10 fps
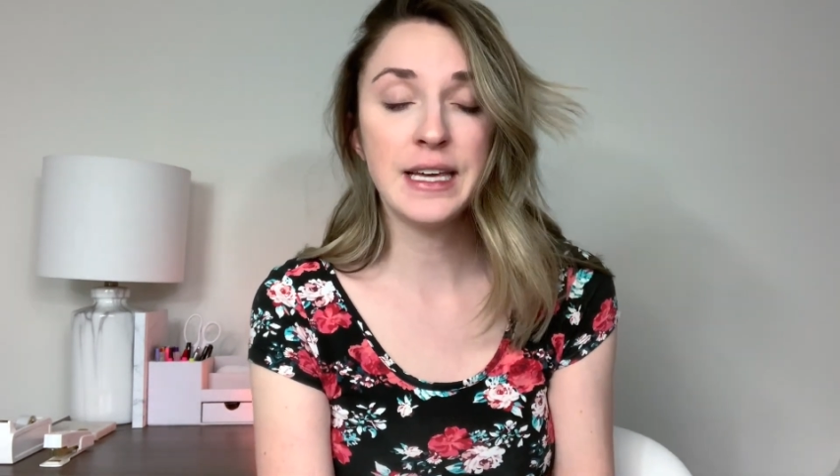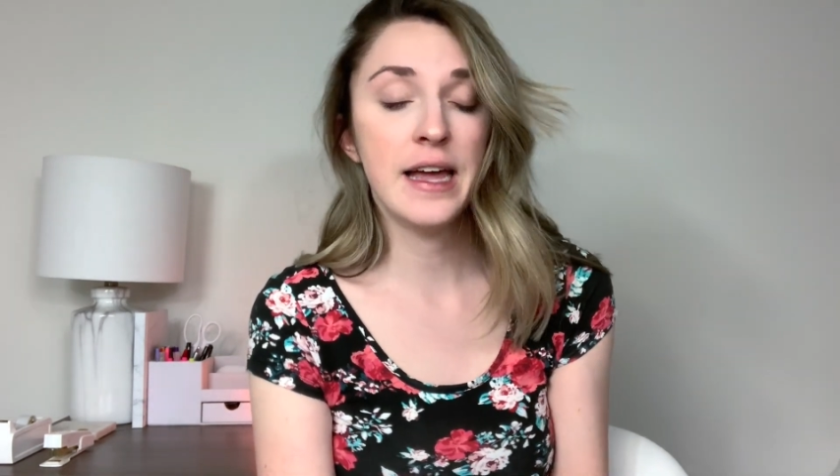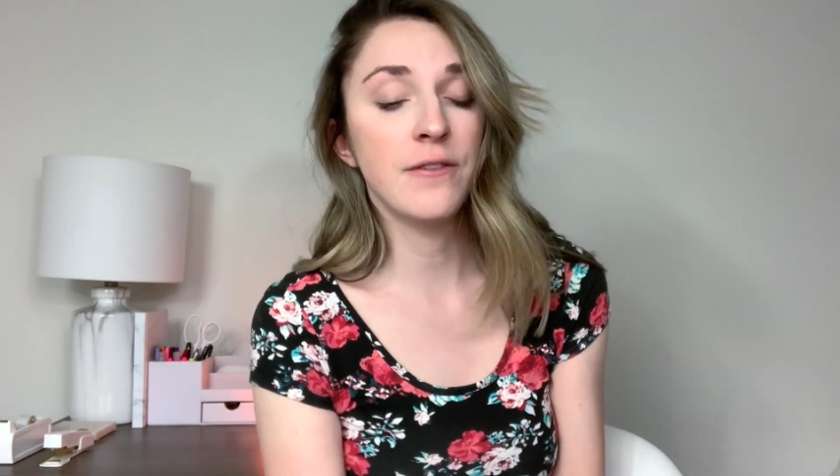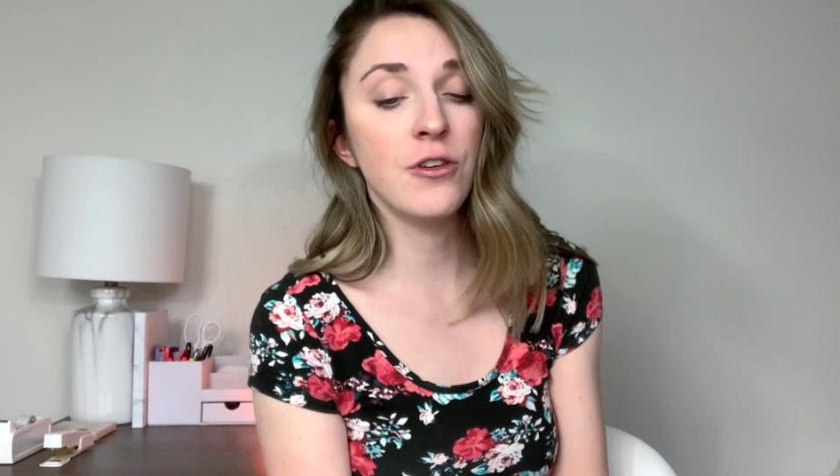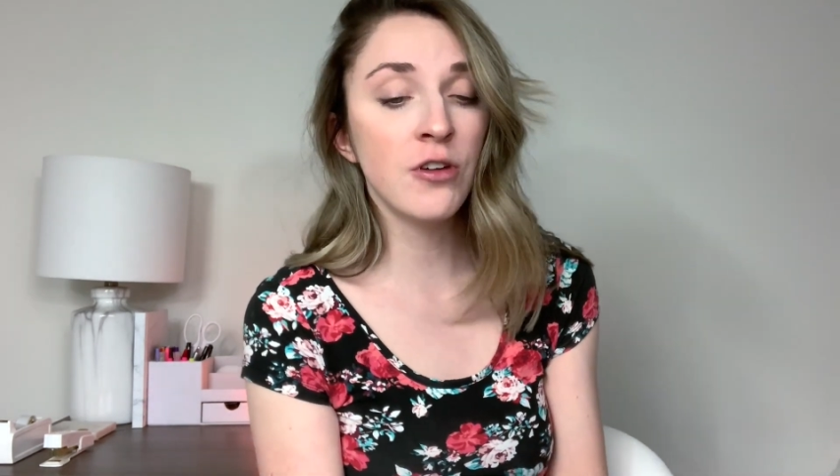And
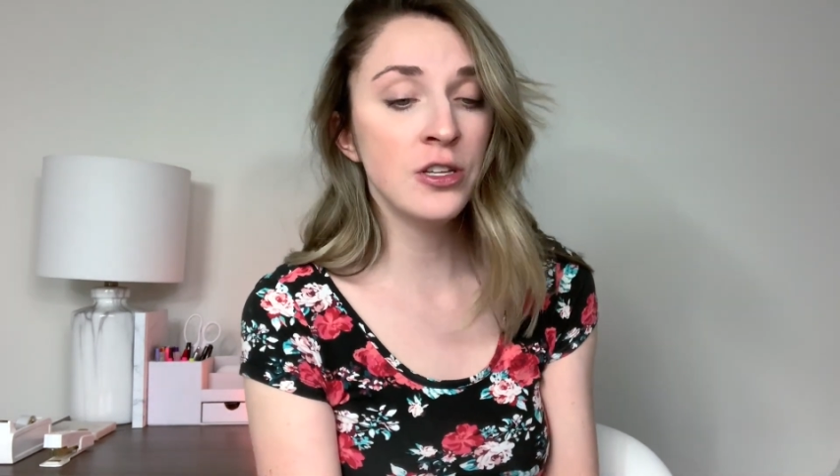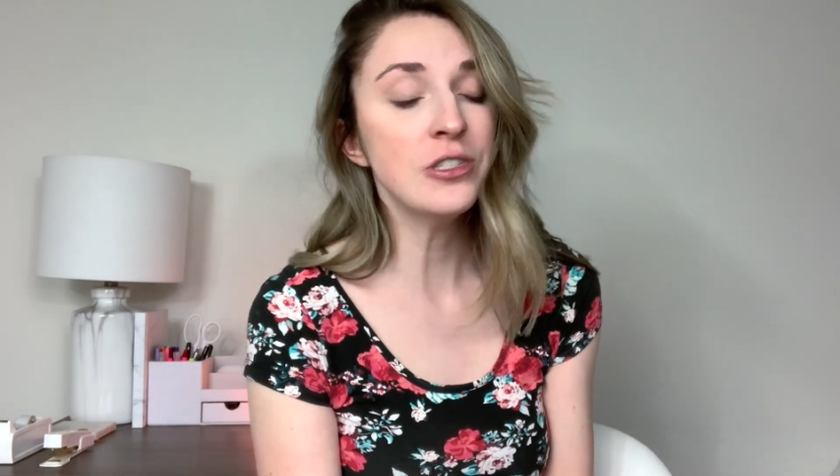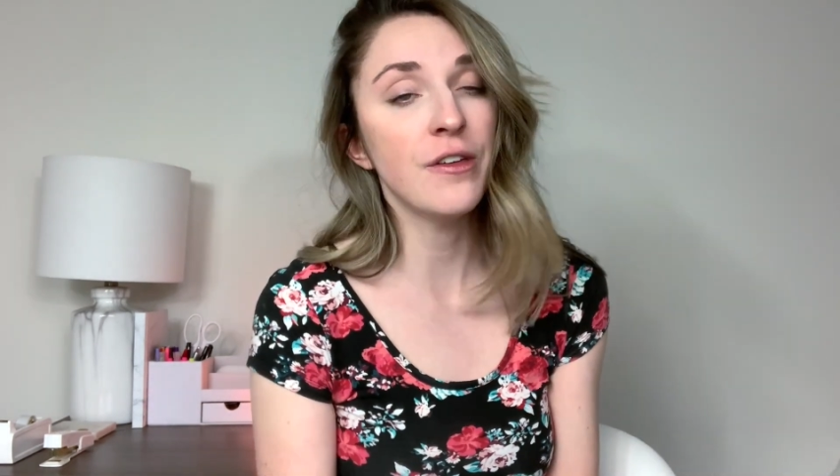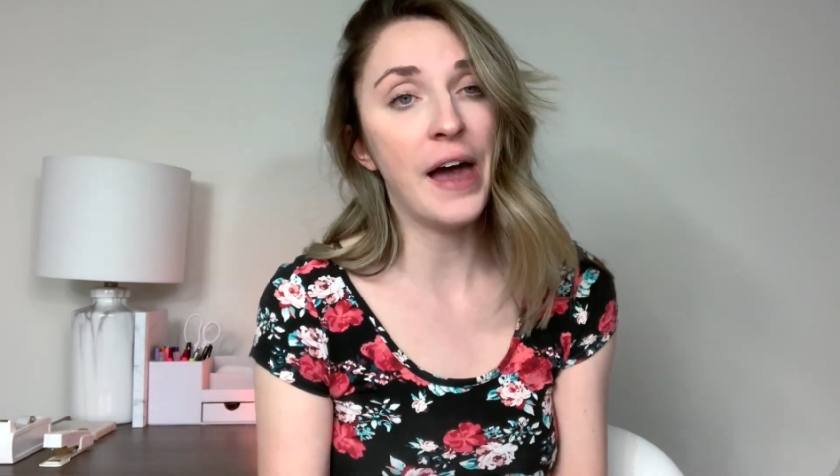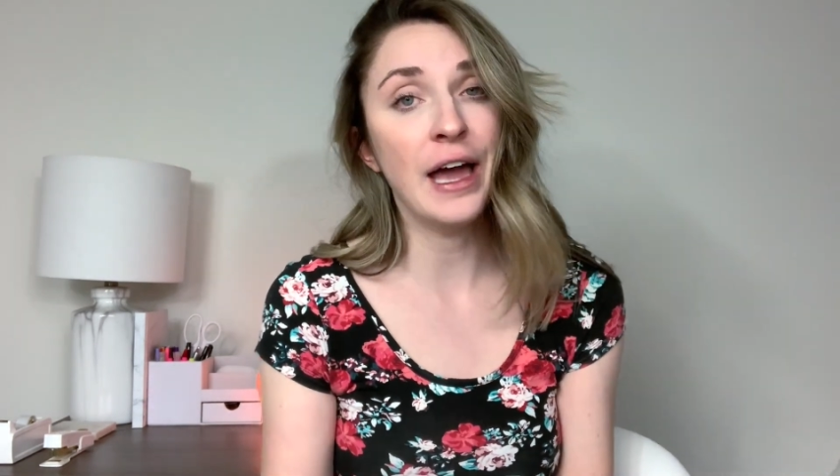if you can
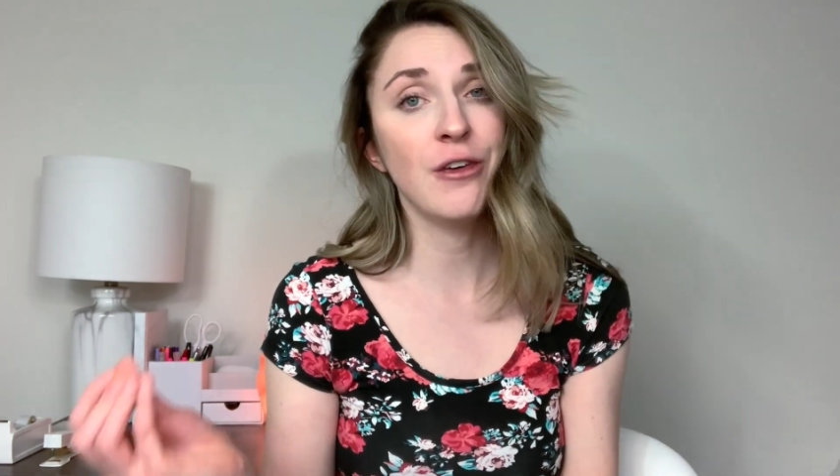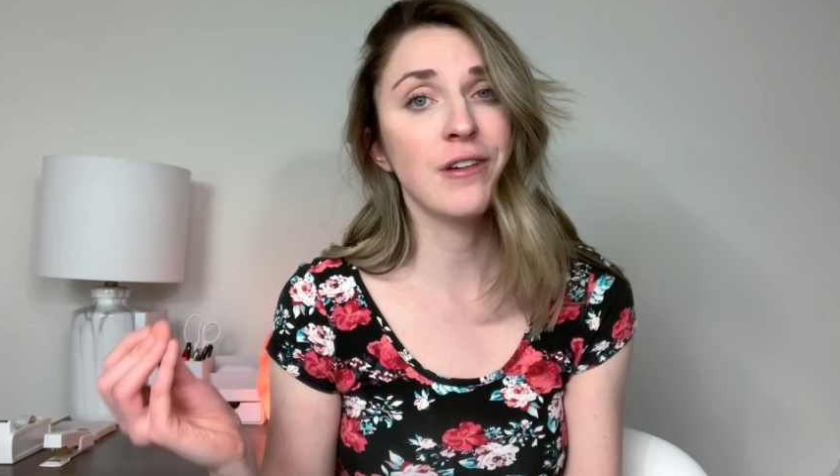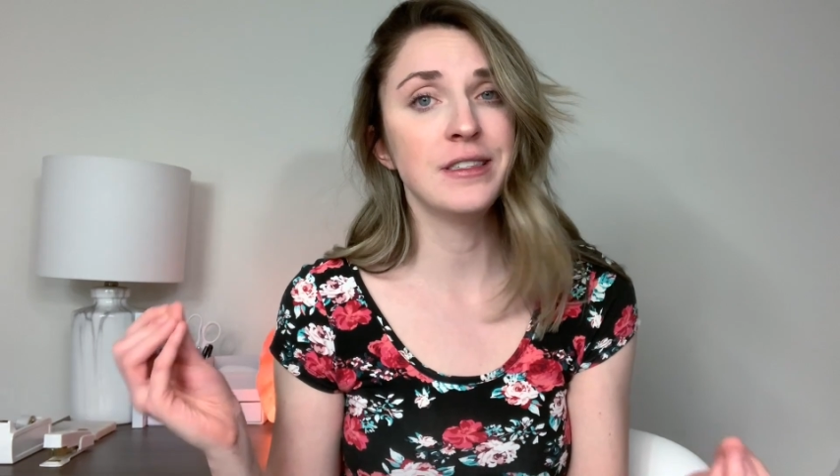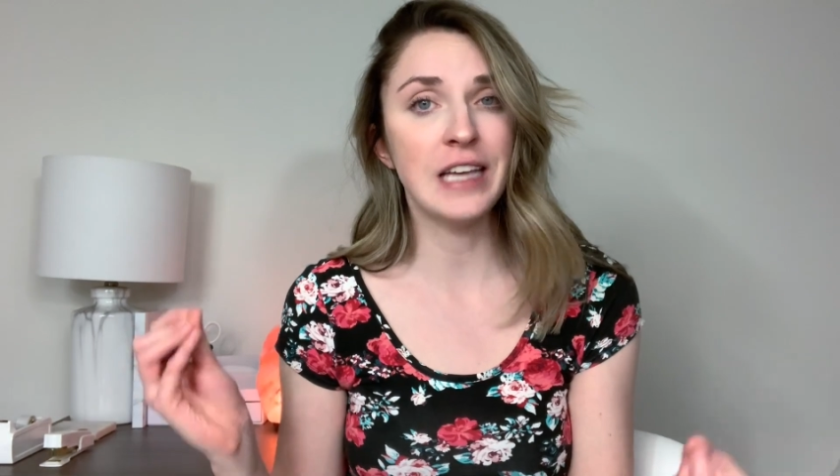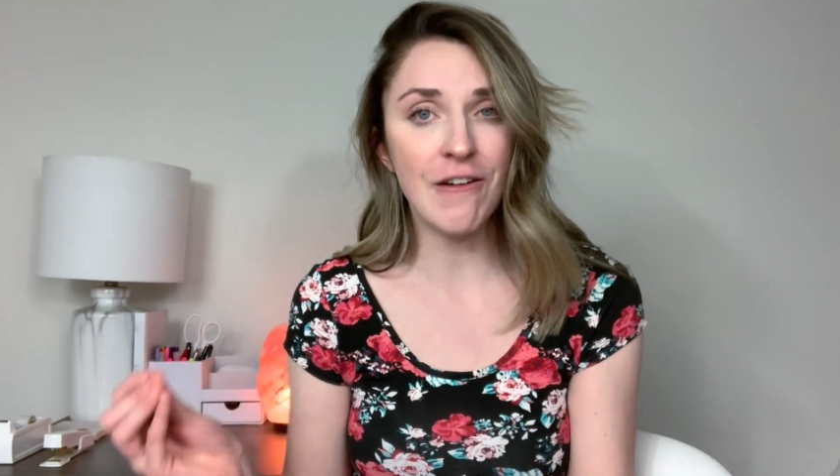do that, you
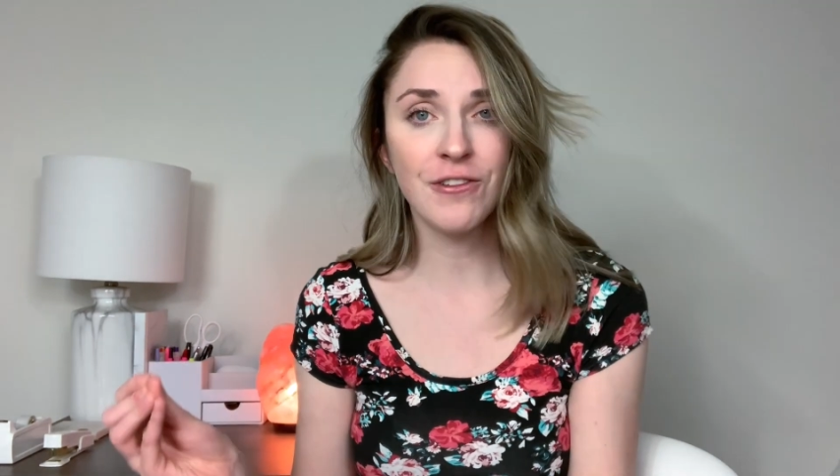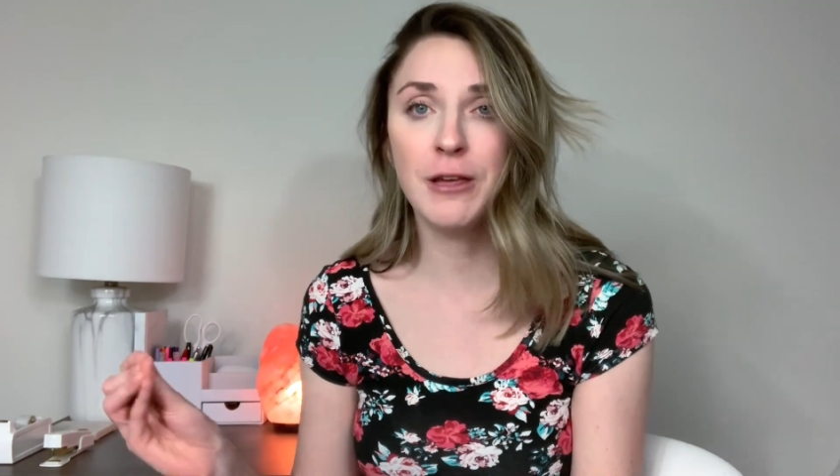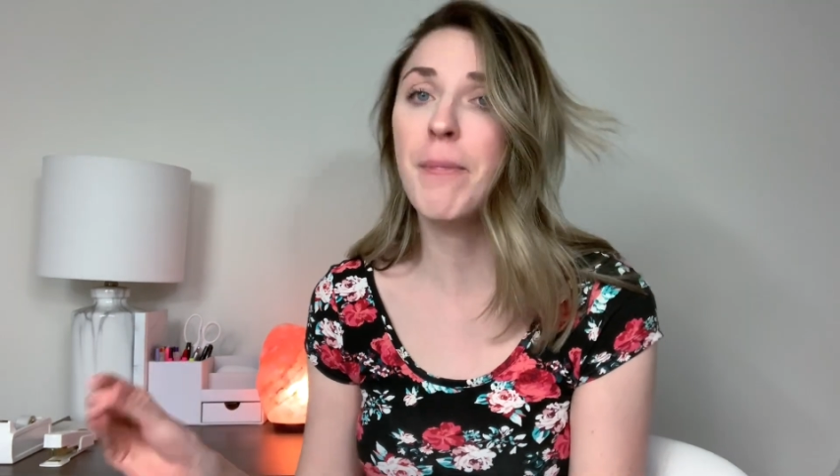can definitely